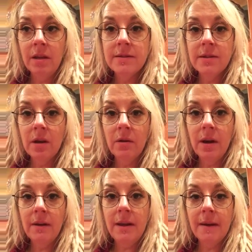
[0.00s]

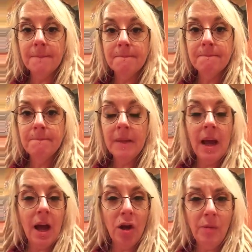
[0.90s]
So yeah,
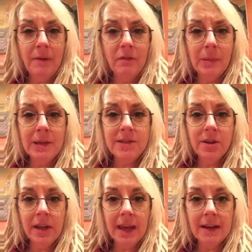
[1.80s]
I hope
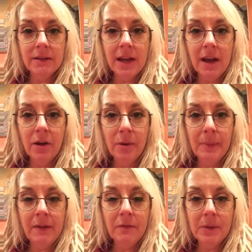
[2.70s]
everybody's okay out there. I
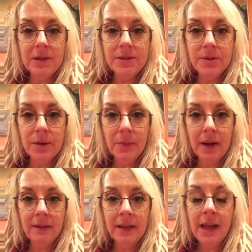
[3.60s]
hope everybody's doing
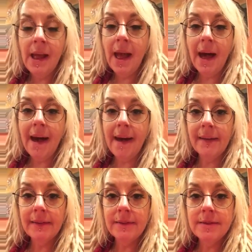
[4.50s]
well
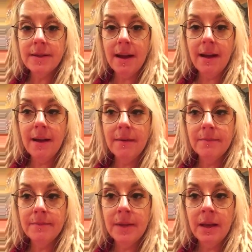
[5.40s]
and
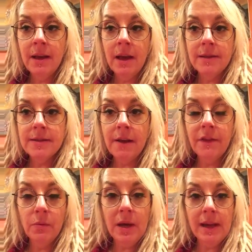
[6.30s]

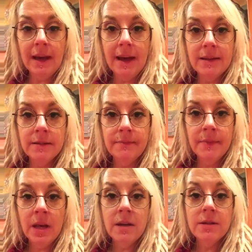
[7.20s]
set for the week ahead.
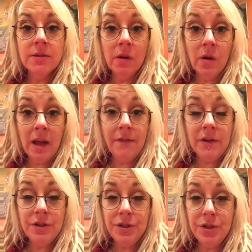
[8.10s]
So
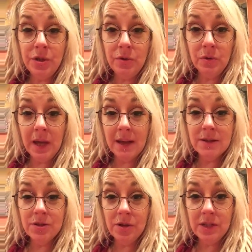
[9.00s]
if you do
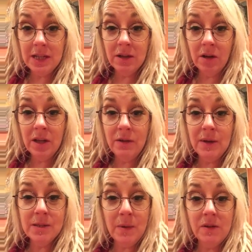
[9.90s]
get snowed in or
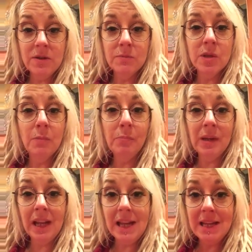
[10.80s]
you experience them, so
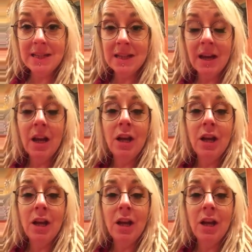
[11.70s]
please